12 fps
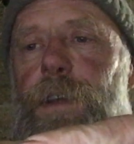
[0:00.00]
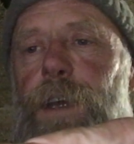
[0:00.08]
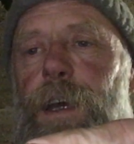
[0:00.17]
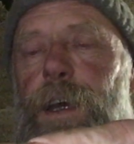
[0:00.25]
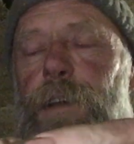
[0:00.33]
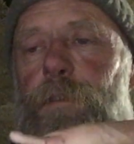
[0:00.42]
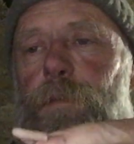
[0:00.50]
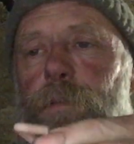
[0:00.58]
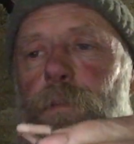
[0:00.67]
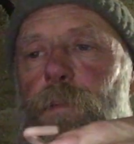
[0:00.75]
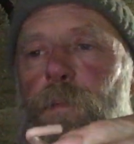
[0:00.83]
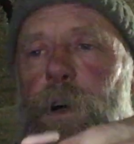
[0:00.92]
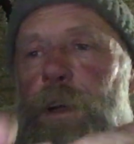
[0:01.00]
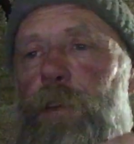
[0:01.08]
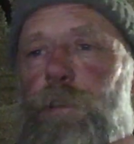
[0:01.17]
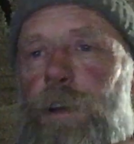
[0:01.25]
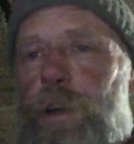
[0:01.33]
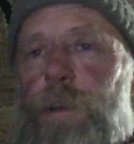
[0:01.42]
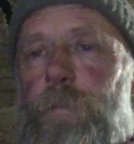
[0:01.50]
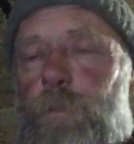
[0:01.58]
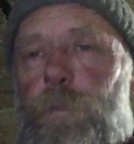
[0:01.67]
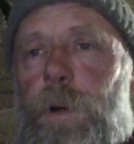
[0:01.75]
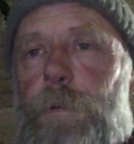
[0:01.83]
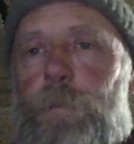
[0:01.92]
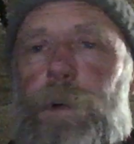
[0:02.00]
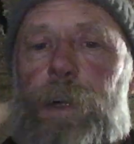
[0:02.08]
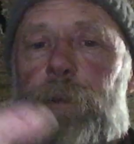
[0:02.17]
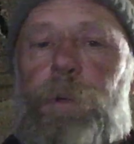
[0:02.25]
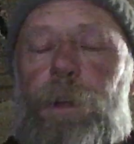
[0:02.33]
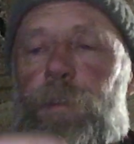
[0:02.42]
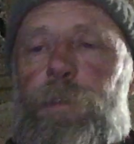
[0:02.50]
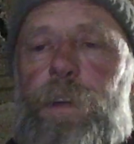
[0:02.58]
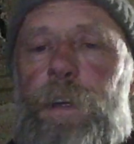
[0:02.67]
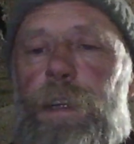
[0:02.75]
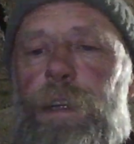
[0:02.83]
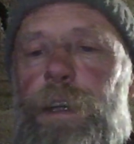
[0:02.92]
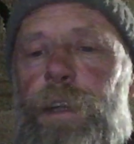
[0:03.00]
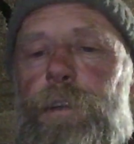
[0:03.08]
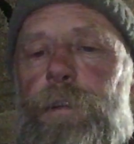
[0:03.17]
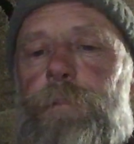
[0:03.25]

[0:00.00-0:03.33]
and one is going one way, one's going the other.